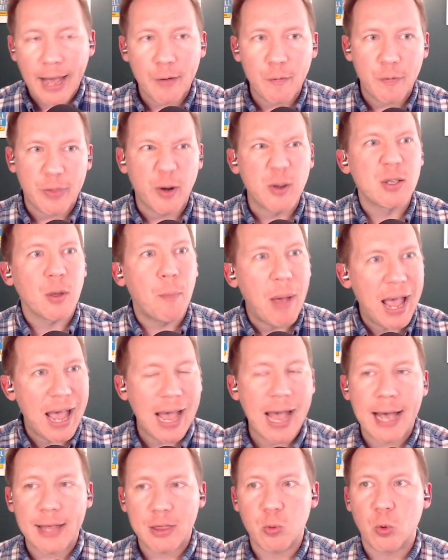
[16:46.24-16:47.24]
there's a
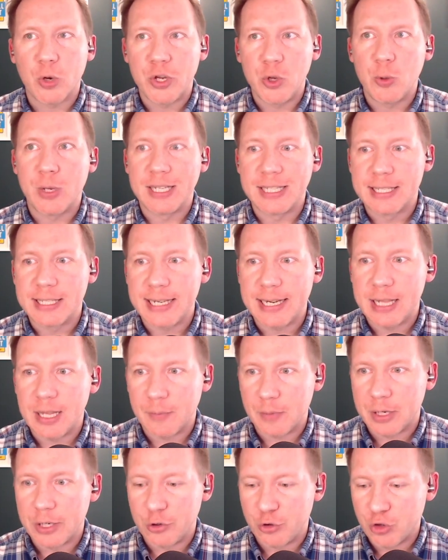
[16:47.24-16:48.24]
path where you can see
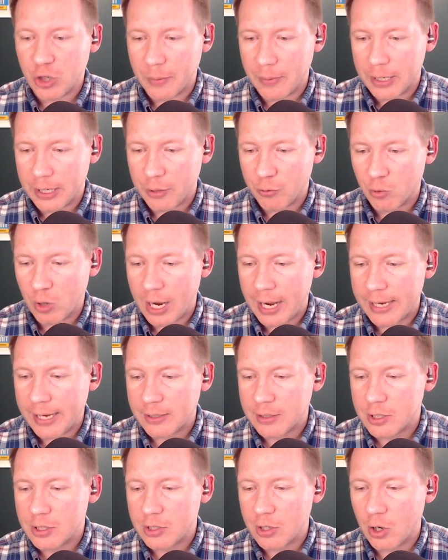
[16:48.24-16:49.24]
them contributing,
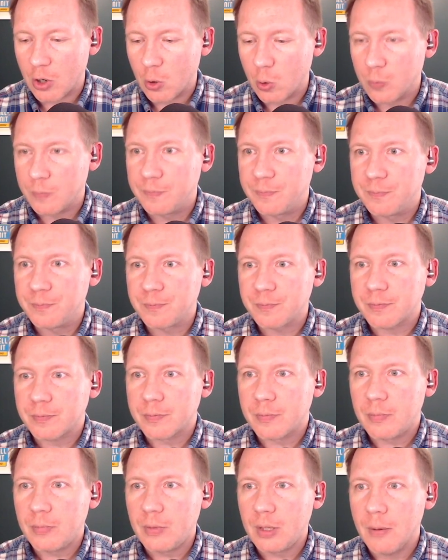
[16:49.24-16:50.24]
right? So
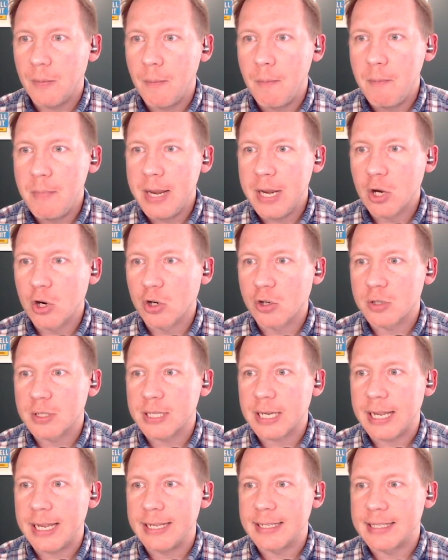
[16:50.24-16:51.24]

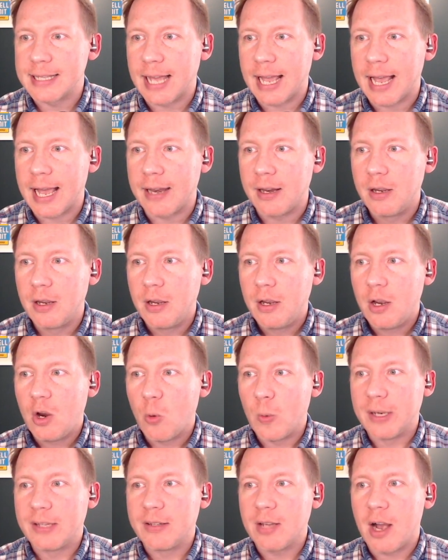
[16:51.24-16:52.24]
Mears is that
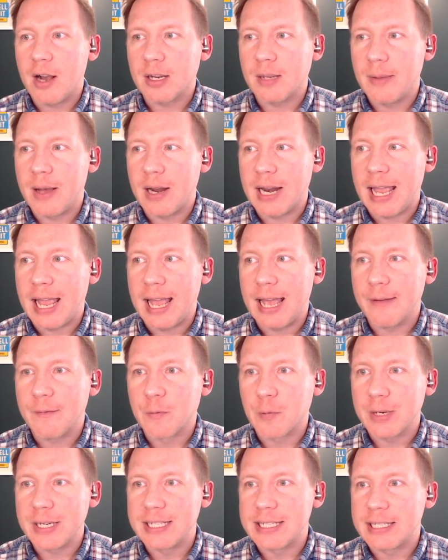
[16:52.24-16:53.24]
we talk about
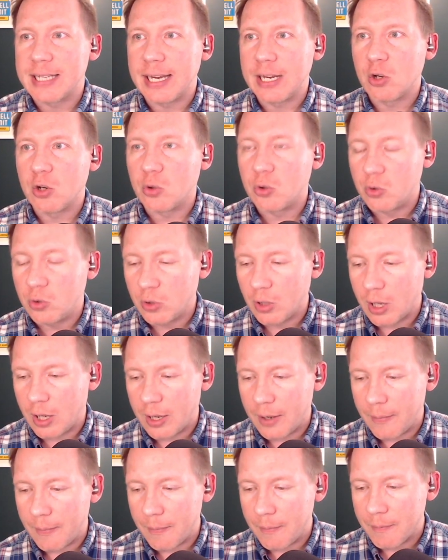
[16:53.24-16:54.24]
every single
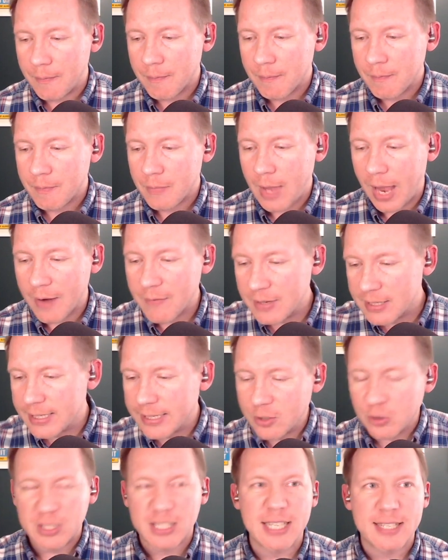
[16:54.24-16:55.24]

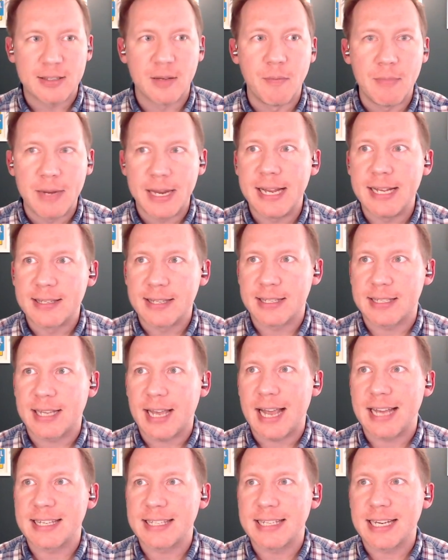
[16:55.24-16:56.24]
system needs this
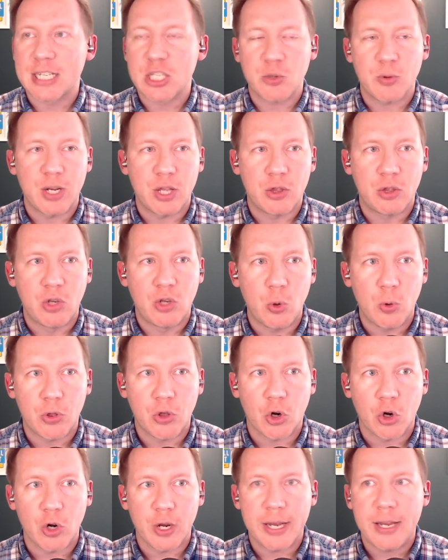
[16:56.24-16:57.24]
guy. 6'3",
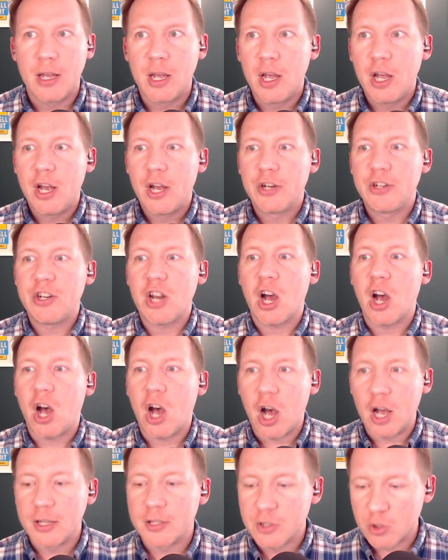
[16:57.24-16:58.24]
230,
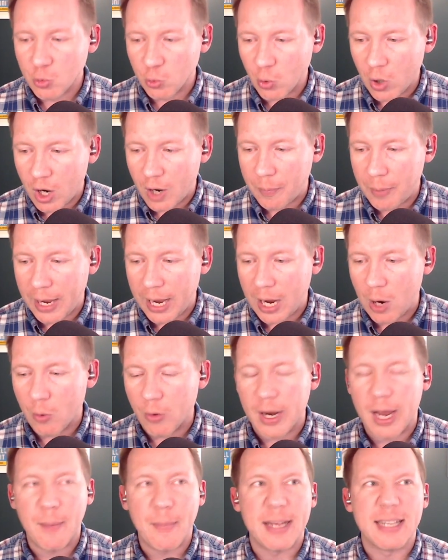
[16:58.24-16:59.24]
tons of raw
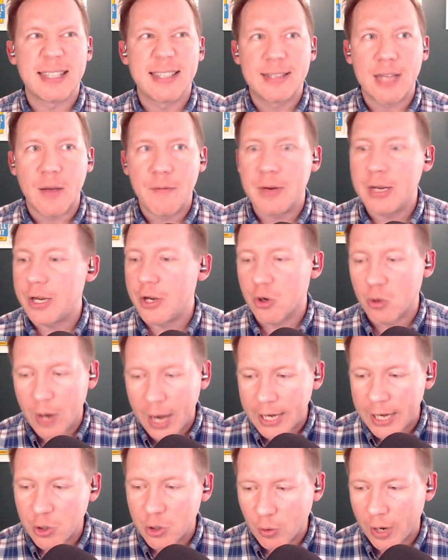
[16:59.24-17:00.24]
power. I mean, 70 or
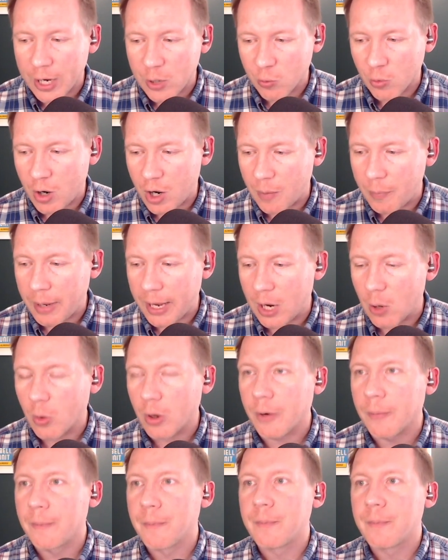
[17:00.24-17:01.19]
80 grade raw power.